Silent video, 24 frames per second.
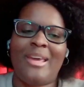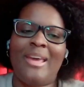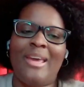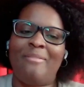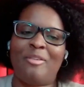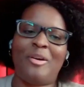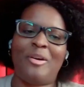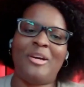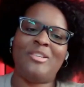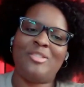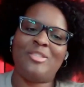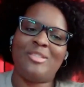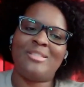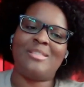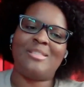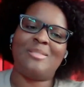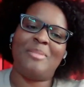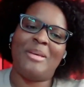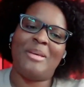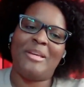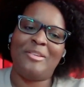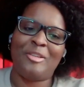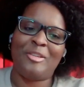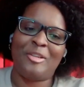I have questions
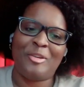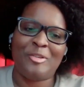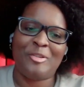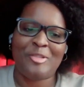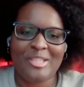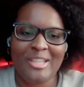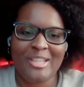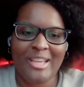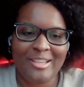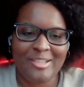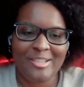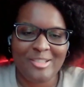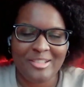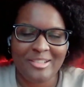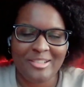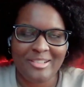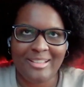about negotiation.